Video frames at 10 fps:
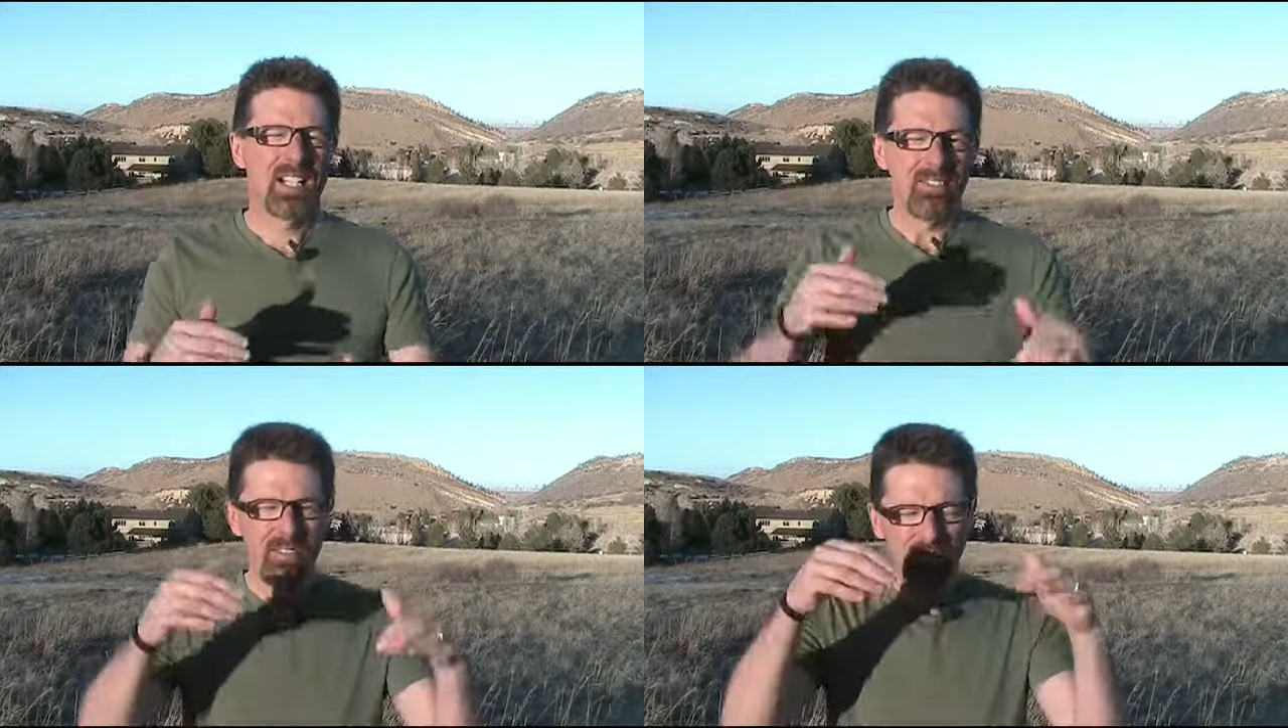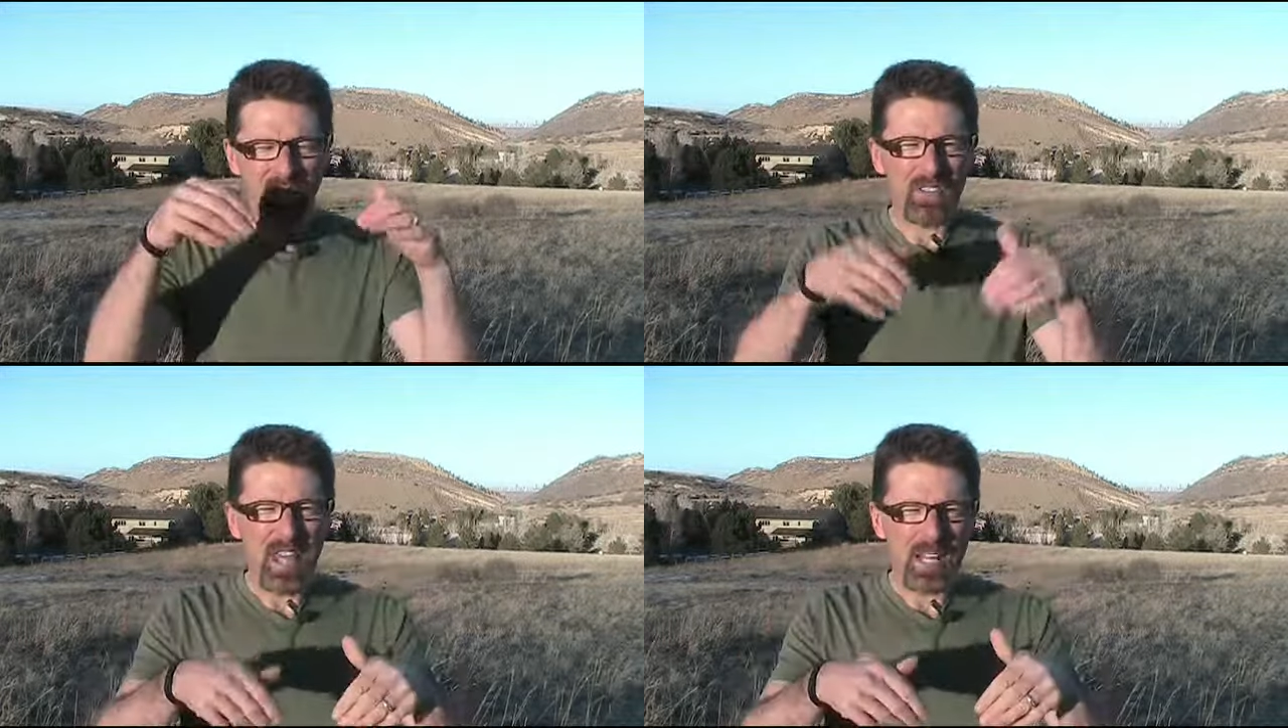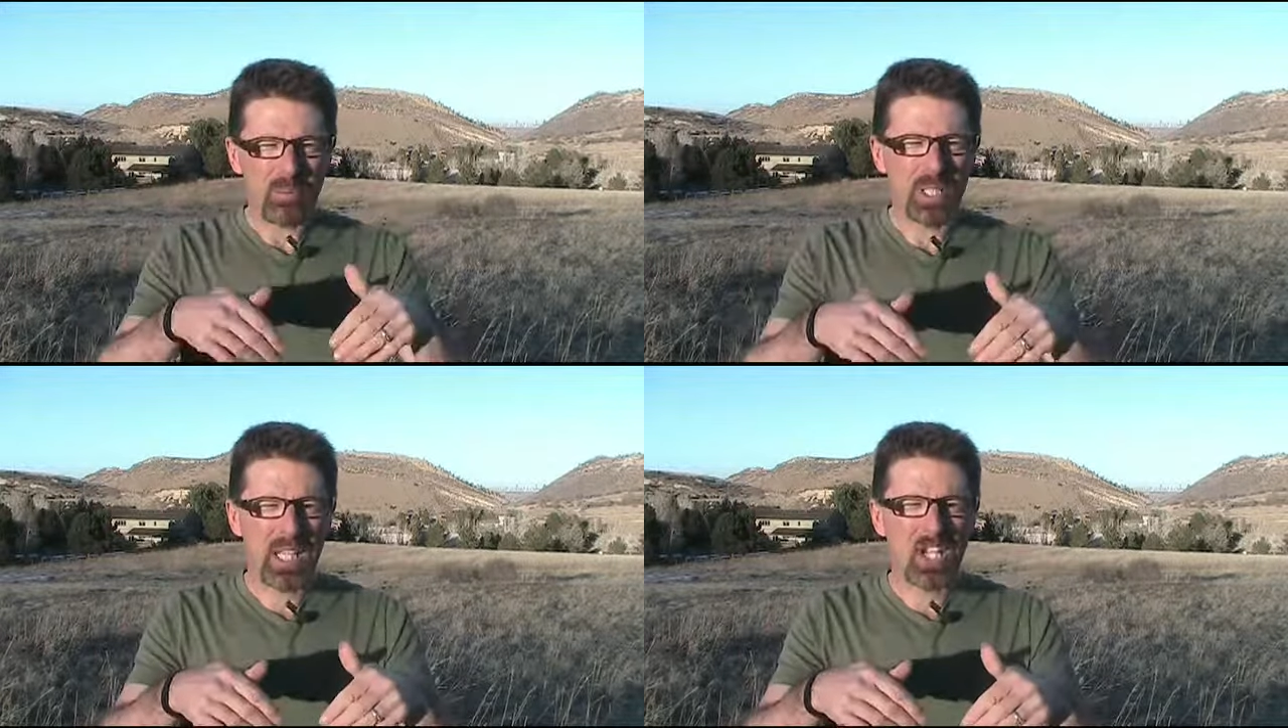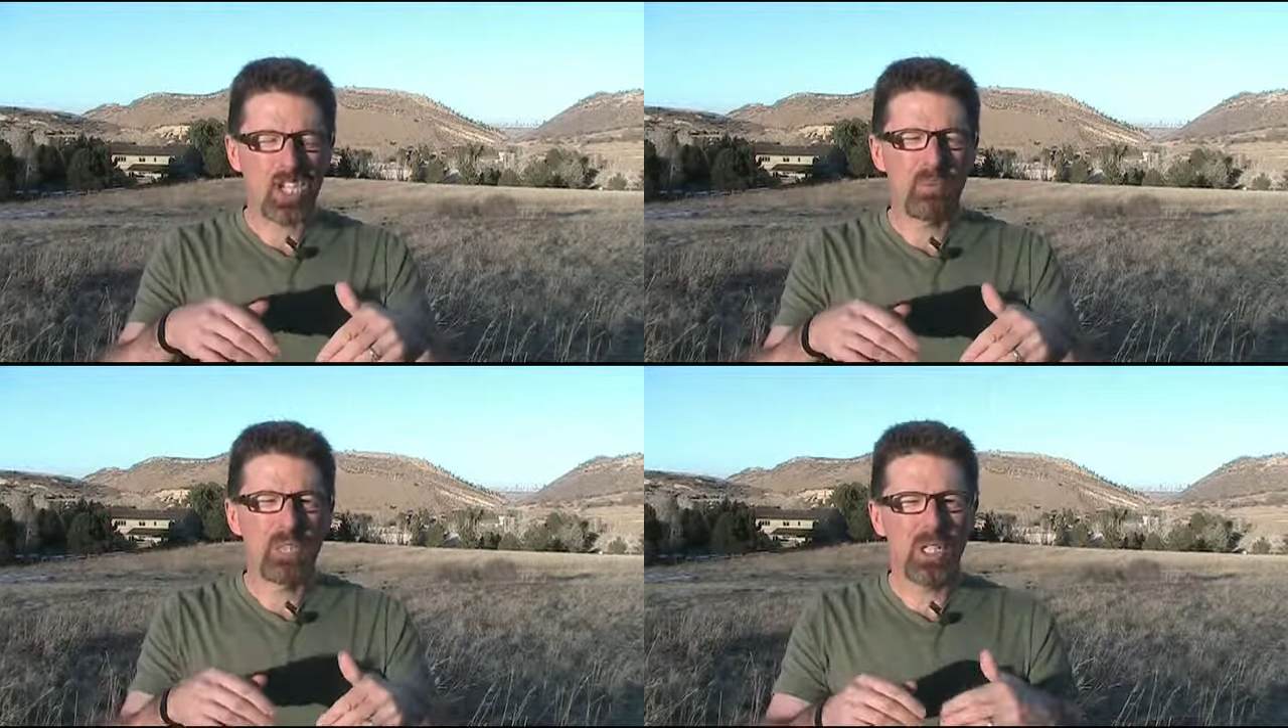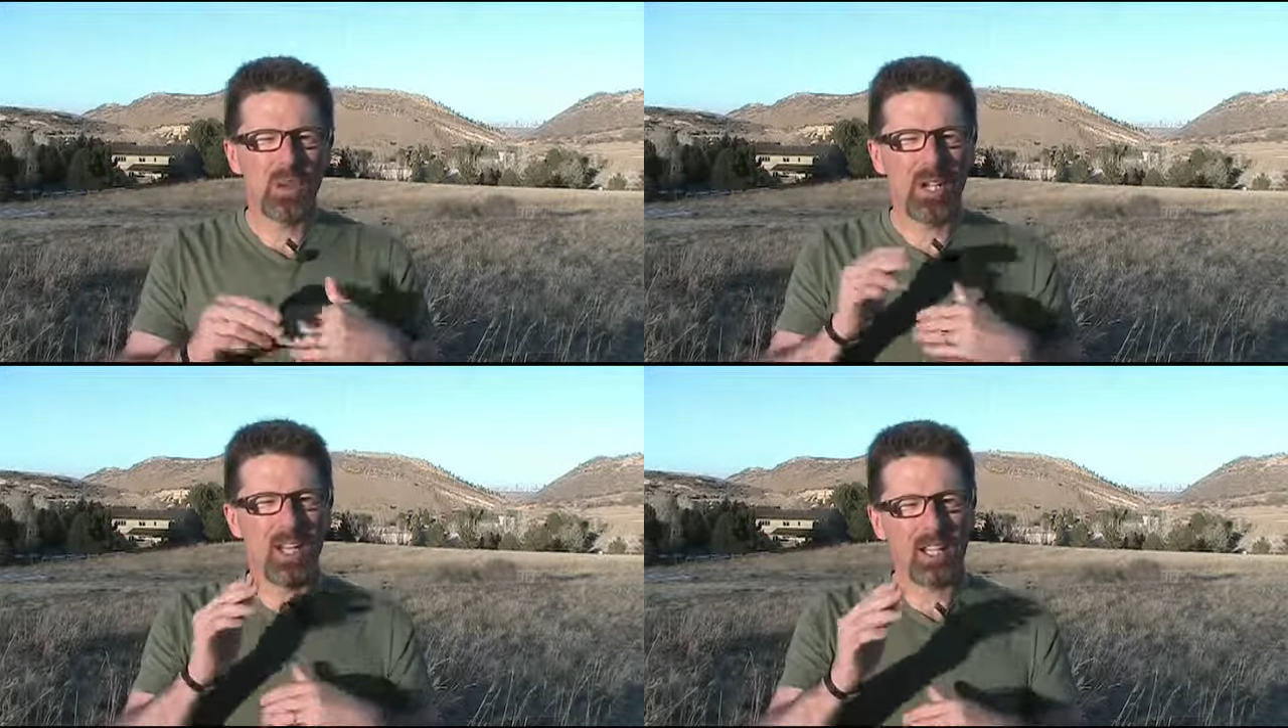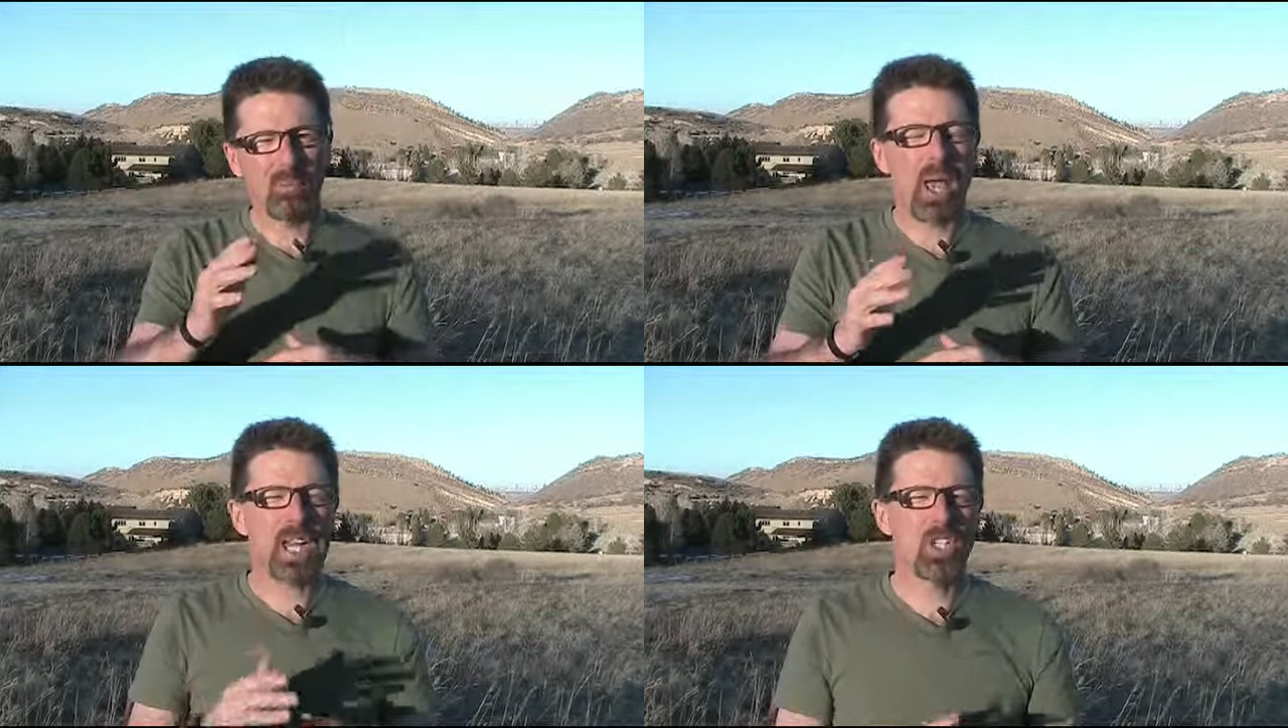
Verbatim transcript: Fill out that application below, and I'll get back